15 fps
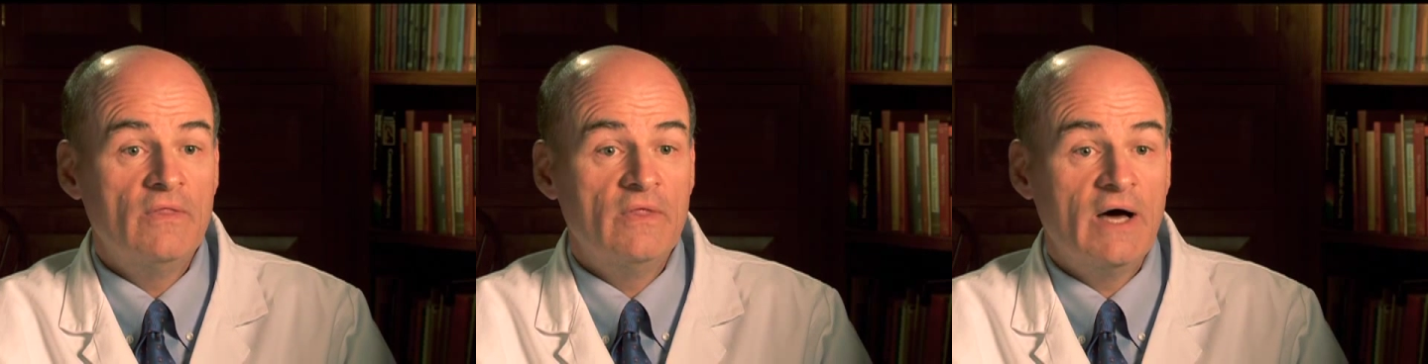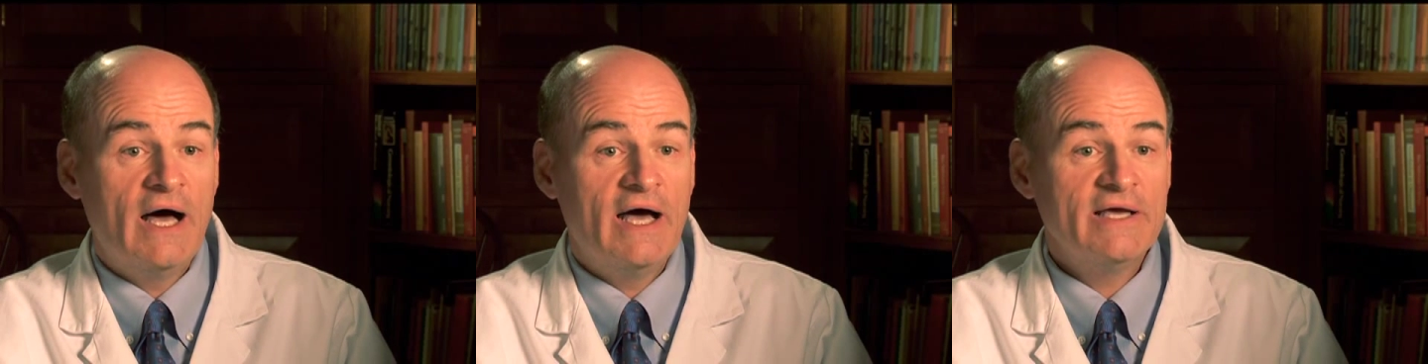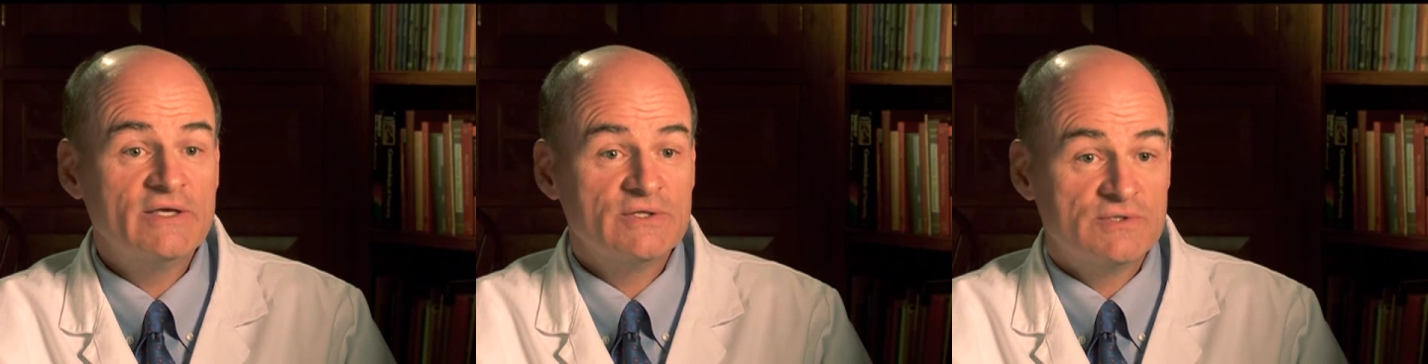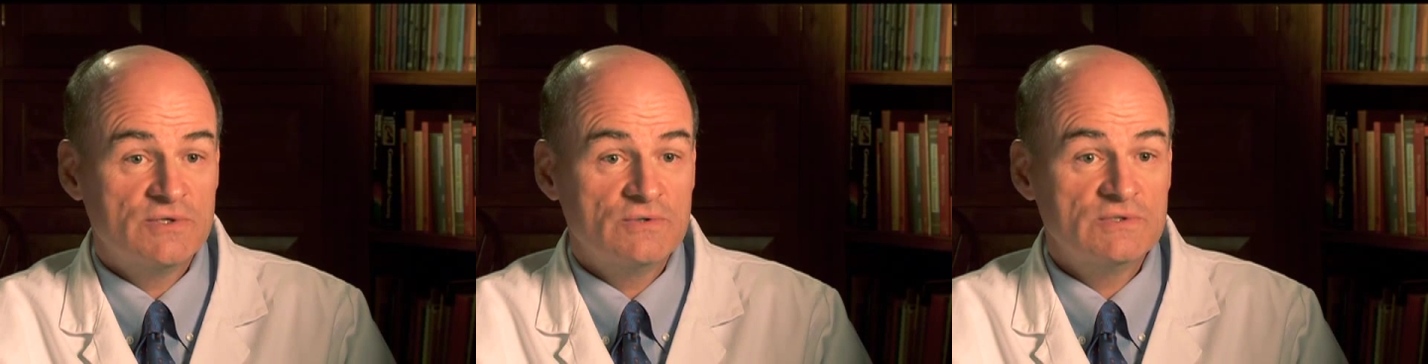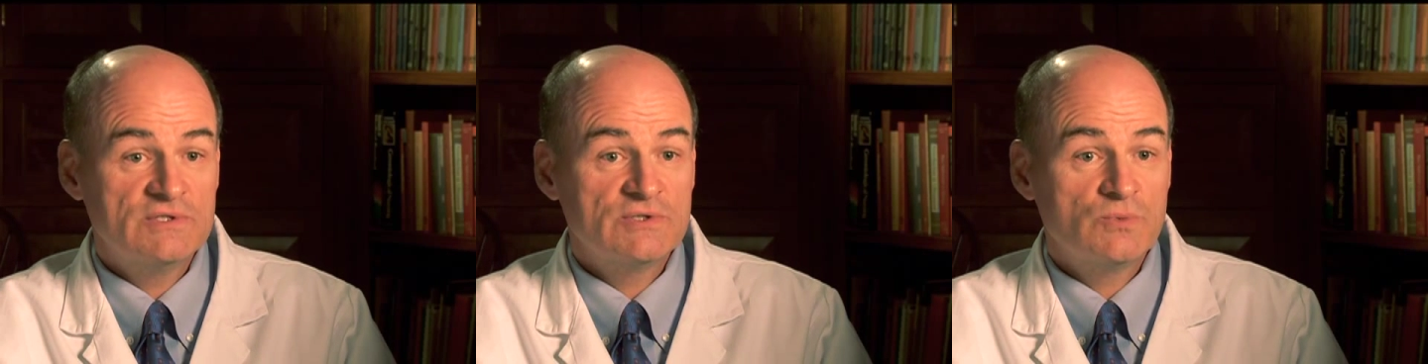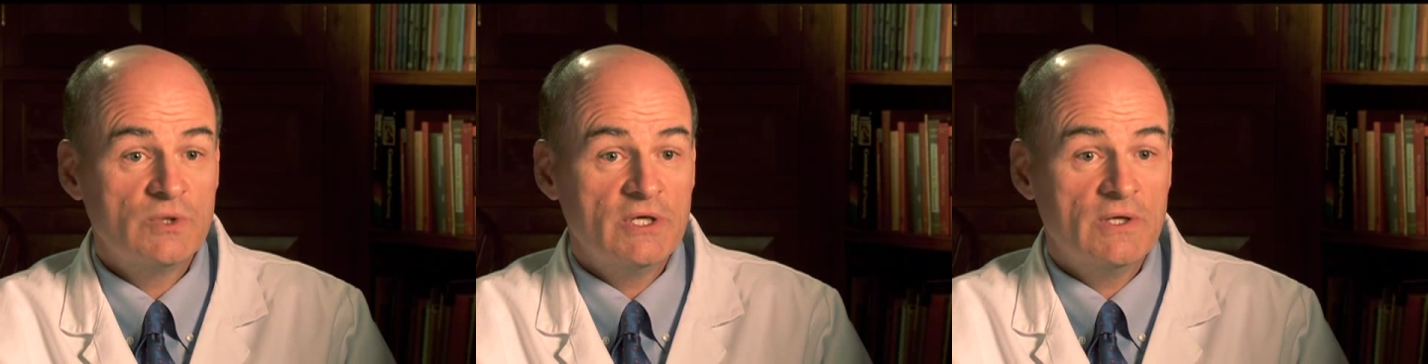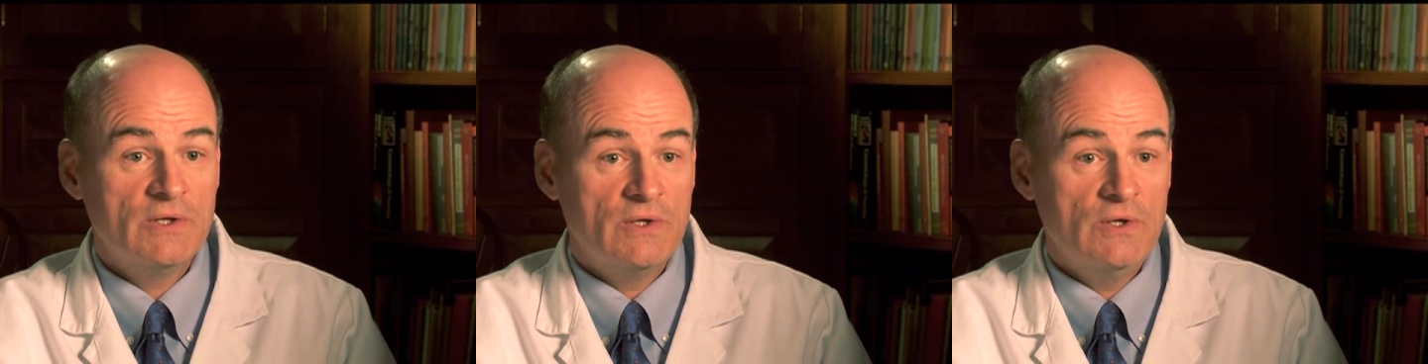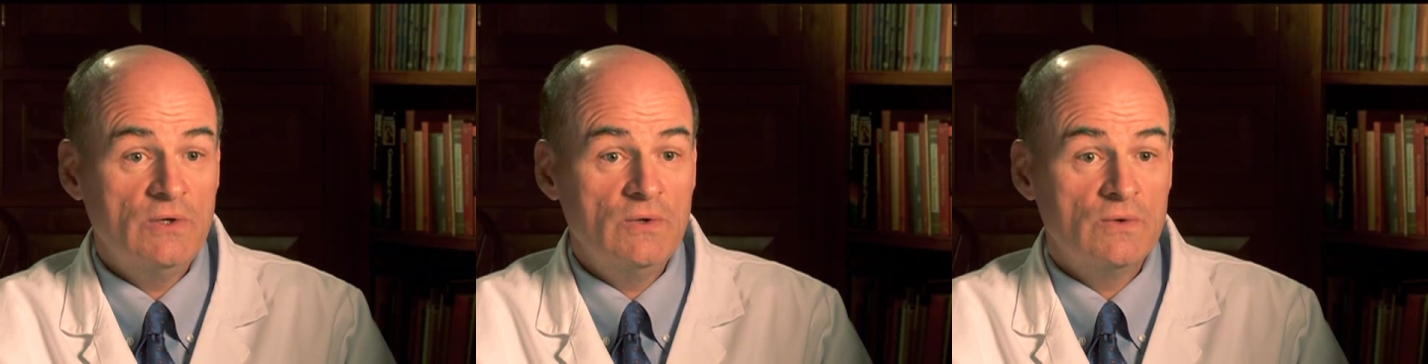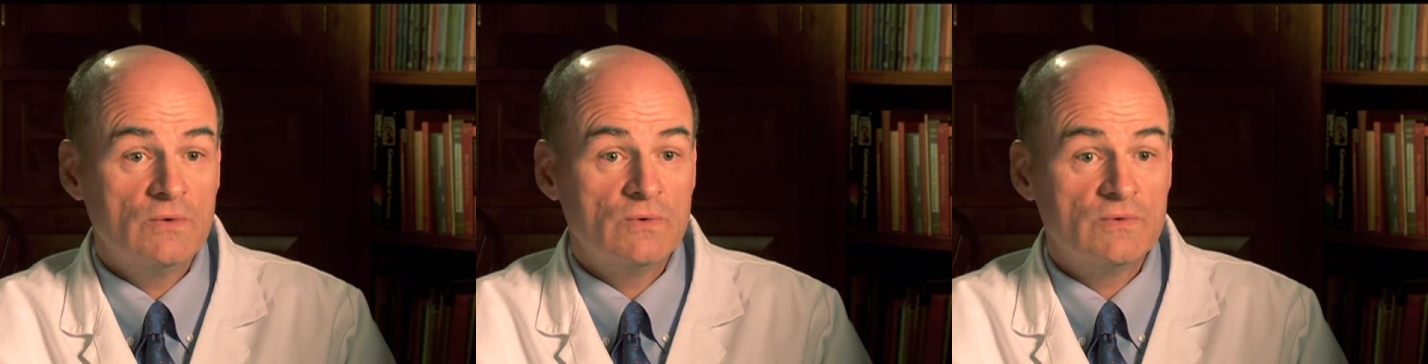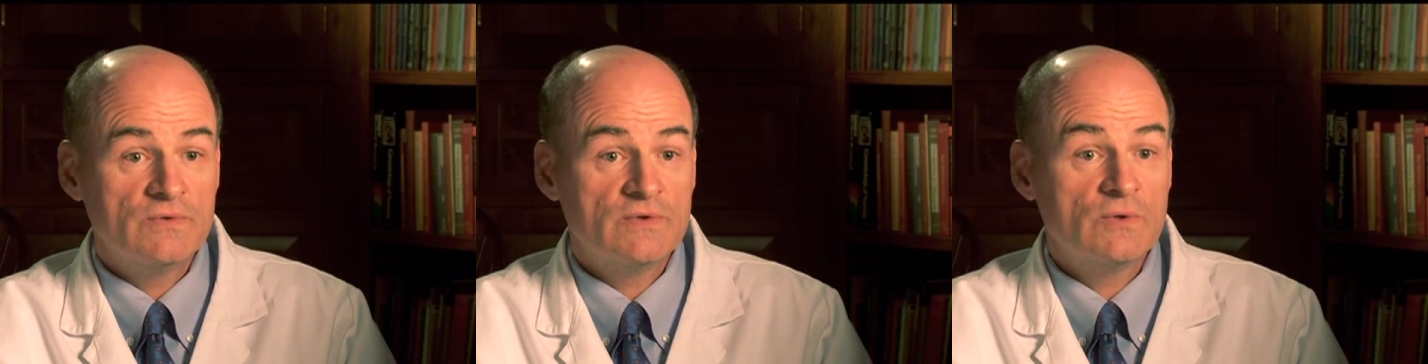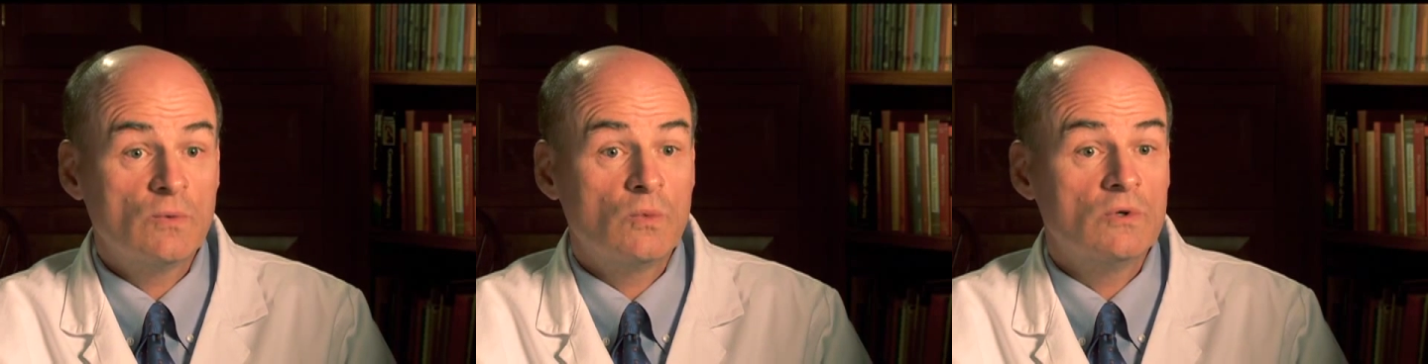The highest doses we can use